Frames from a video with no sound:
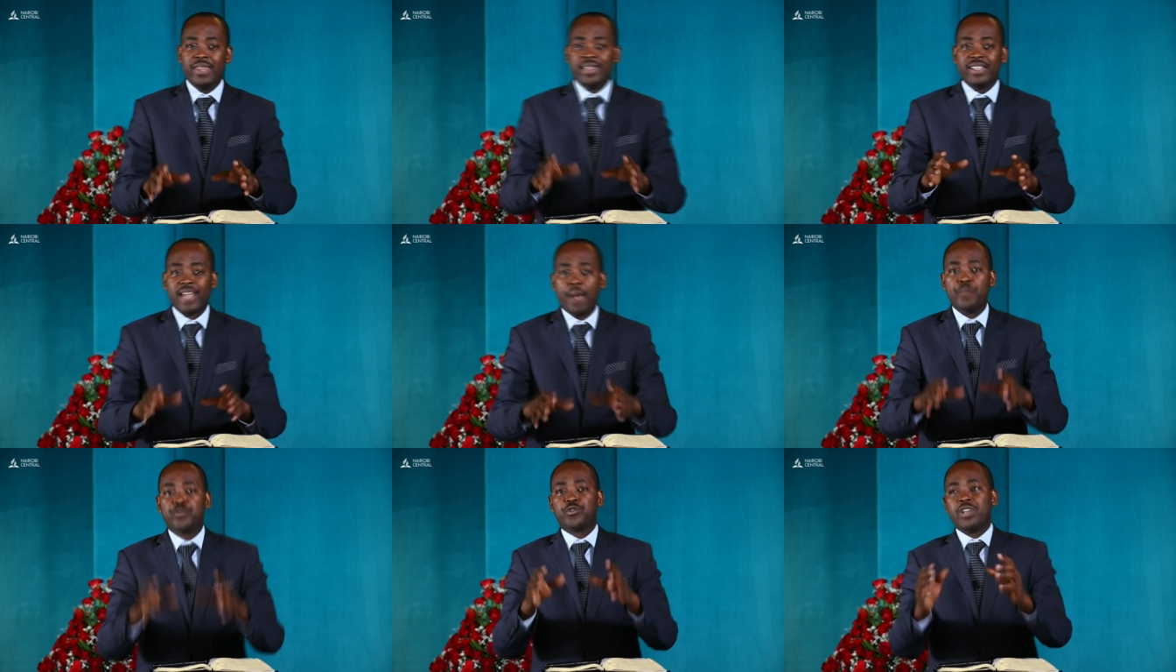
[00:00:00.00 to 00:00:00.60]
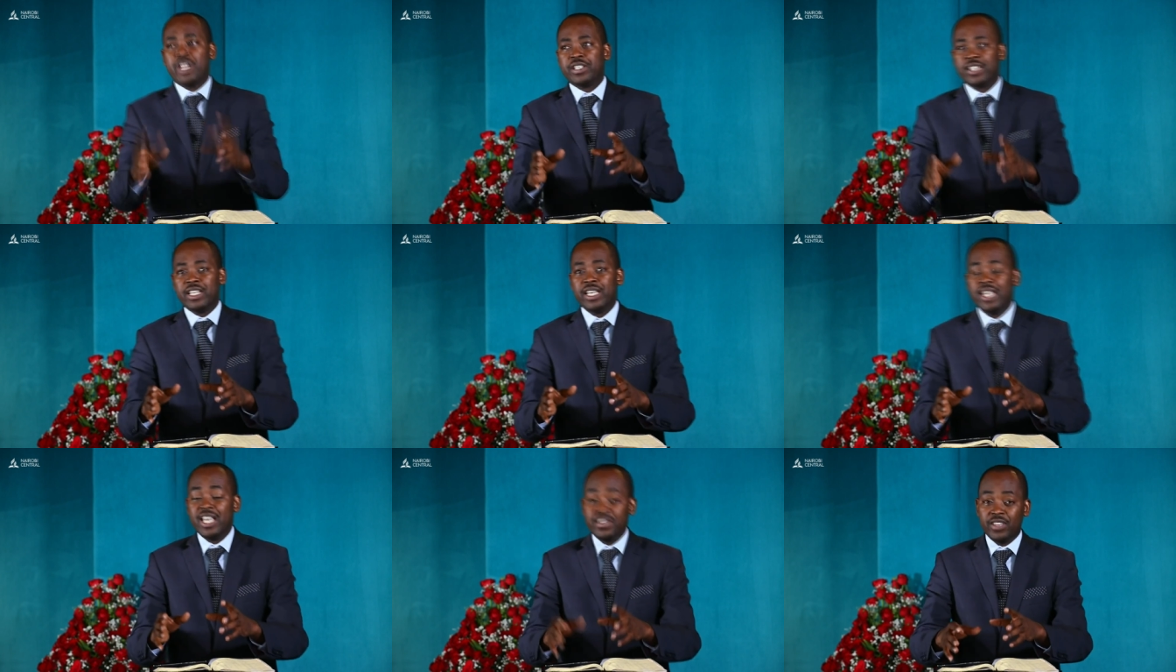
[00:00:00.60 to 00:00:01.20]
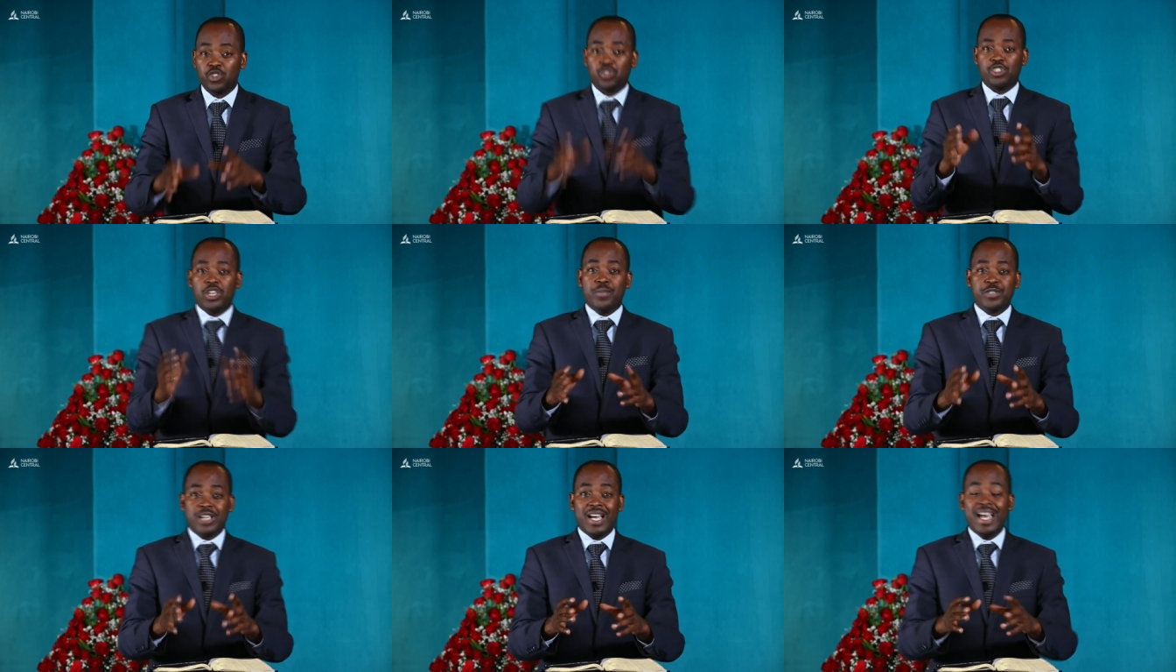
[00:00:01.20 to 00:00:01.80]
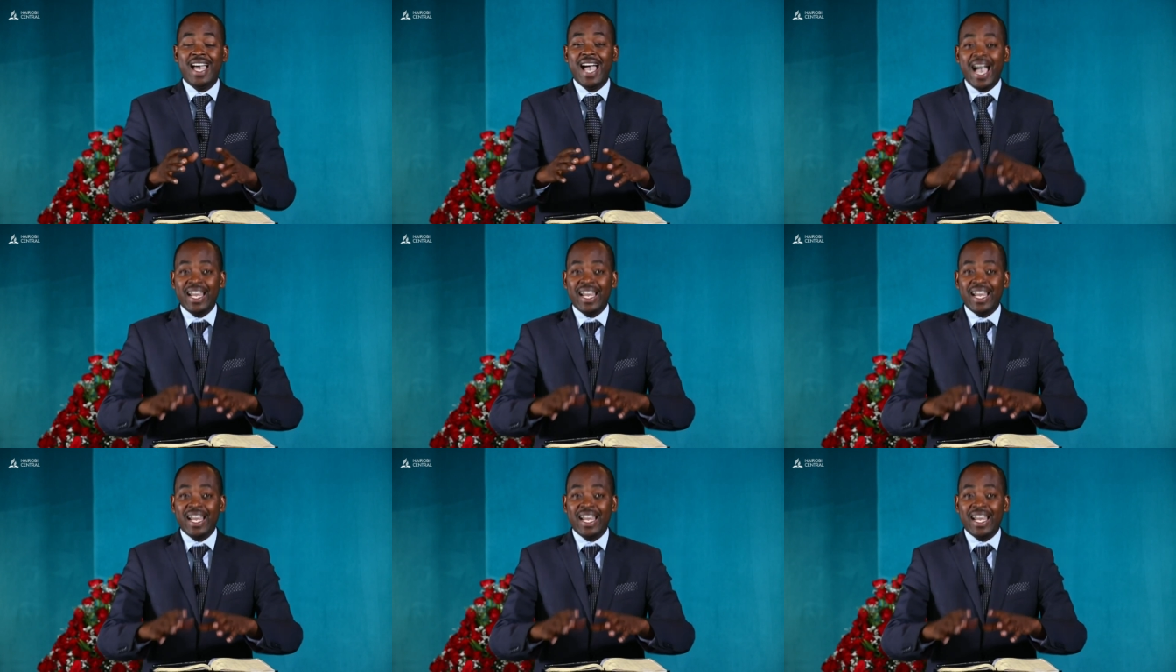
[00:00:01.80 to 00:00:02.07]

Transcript: the term Trinity in the scripture,